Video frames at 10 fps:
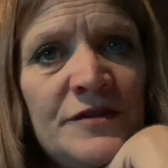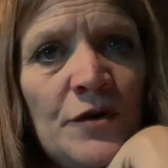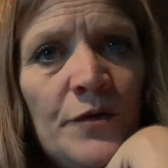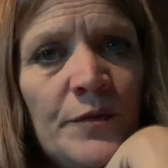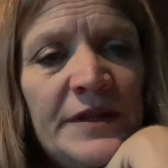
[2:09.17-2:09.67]

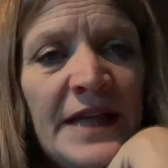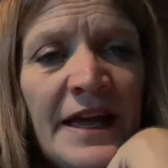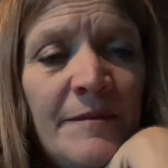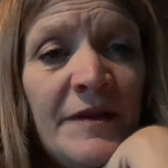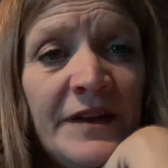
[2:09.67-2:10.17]
So
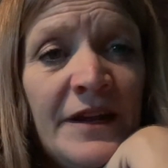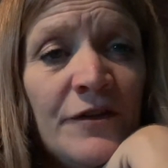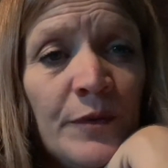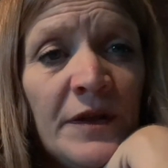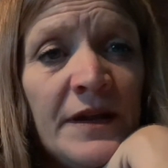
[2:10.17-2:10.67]
reliability
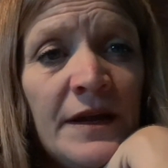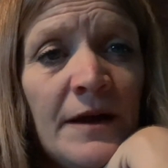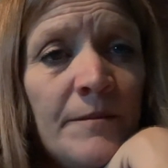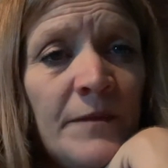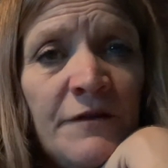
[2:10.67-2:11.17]
is really
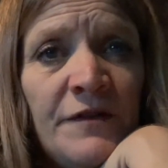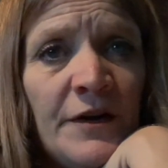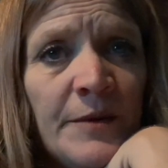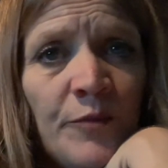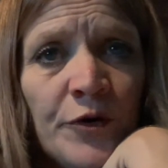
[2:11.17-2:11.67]
a
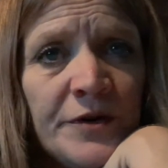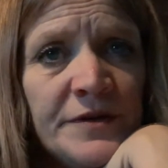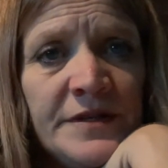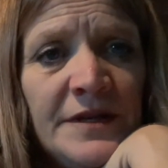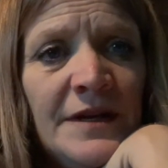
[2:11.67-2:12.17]
very
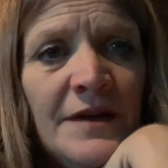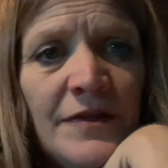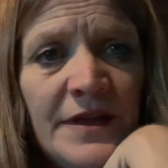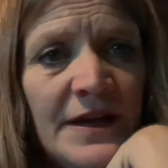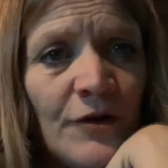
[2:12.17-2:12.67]
important
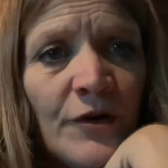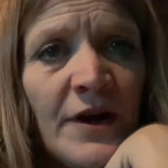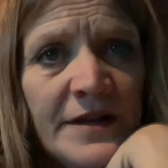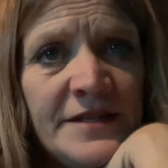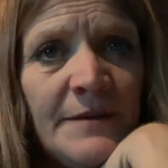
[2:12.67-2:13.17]
thing or
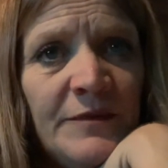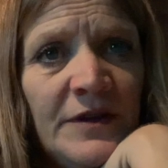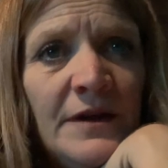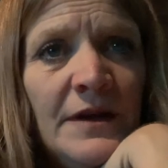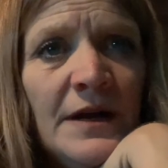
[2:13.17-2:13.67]
concept
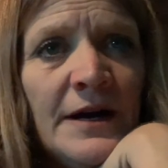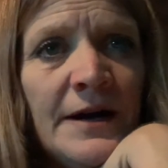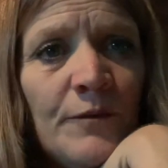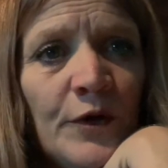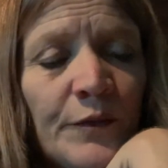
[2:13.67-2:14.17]

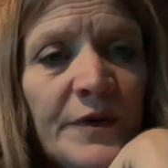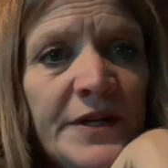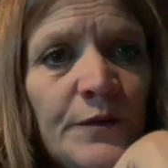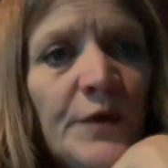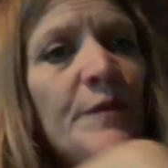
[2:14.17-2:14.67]
when
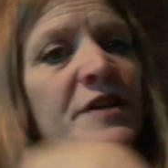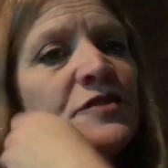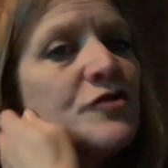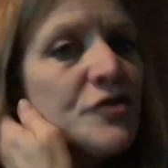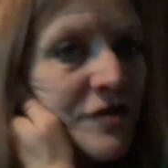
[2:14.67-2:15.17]

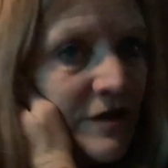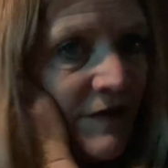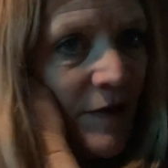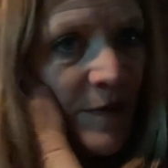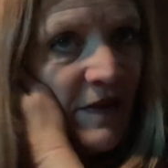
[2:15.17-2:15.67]
researchers are
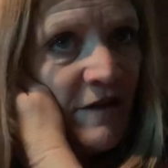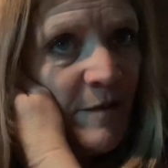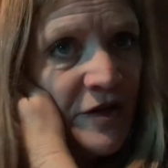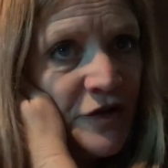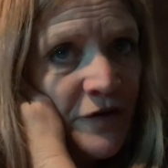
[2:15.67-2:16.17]
developing these
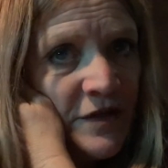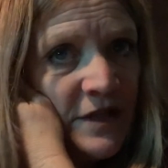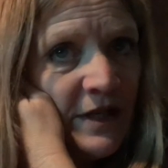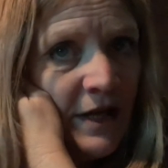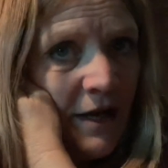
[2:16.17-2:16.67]
measures
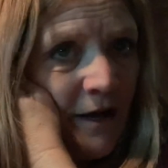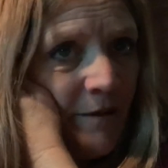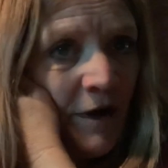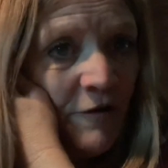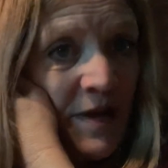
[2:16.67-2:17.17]

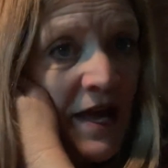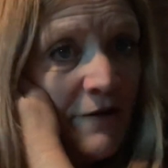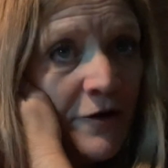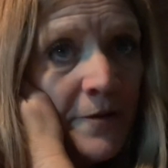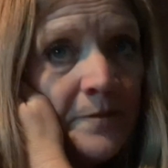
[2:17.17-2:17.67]
of
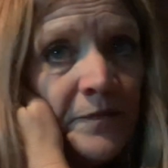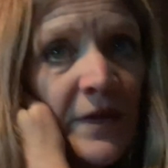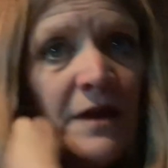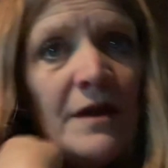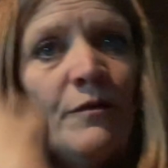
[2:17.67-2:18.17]
behavior.
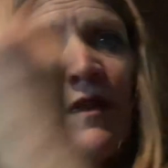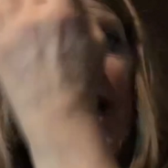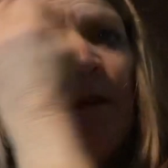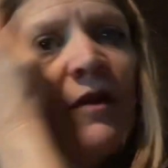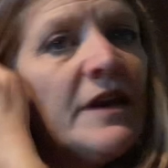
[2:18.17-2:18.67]

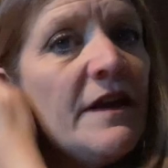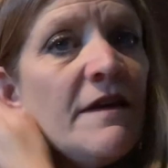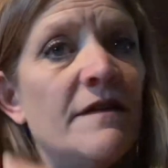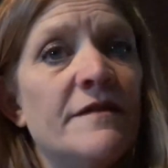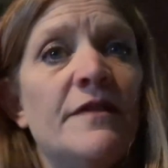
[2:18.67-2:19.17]
Reliability
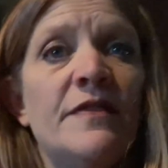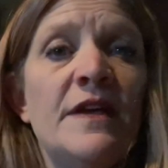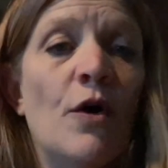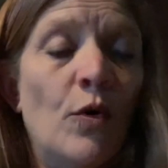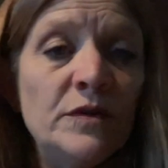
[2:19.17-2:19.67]
isn't
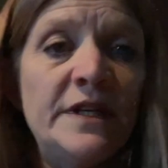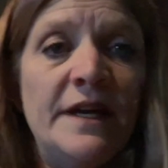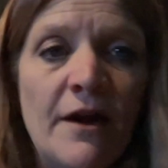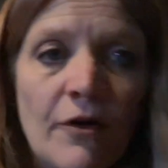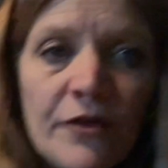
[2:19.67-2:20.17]
the only
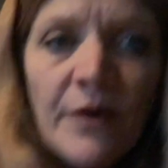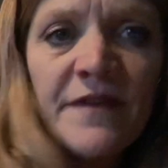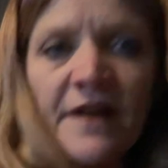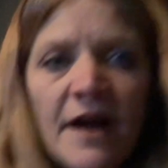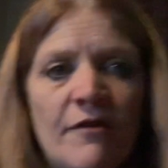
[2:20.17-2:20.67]

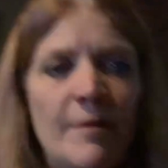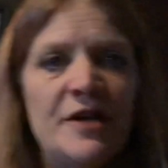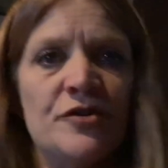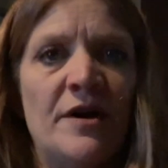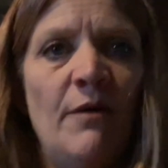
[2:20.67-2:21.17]
characteristic of a
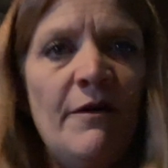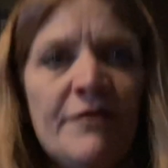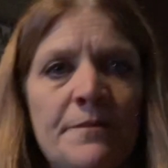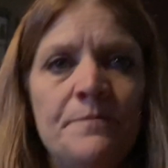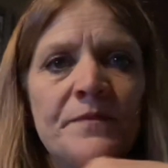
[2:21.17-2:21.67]
measure,
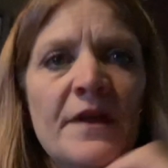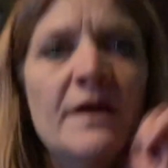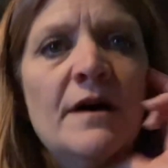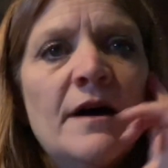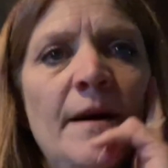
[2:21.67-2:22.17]
however,
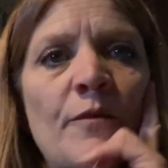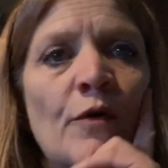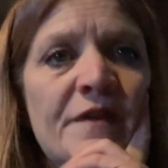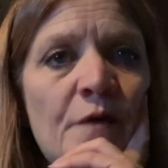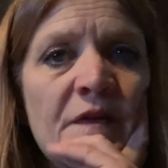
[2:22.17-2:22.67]

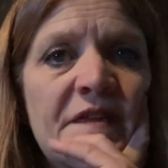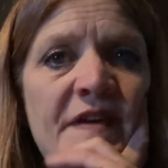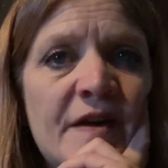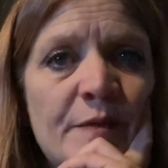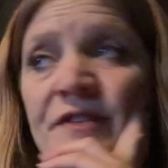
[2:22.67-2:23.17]
or the only
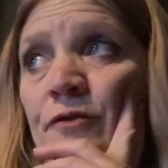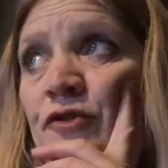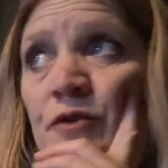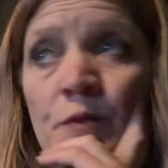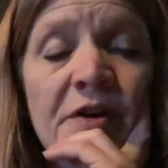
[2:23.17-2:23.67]
thing that
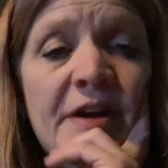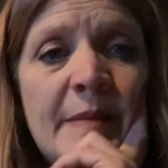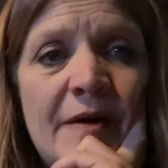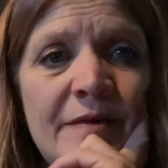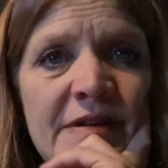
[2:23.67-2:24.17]
researchers worry about.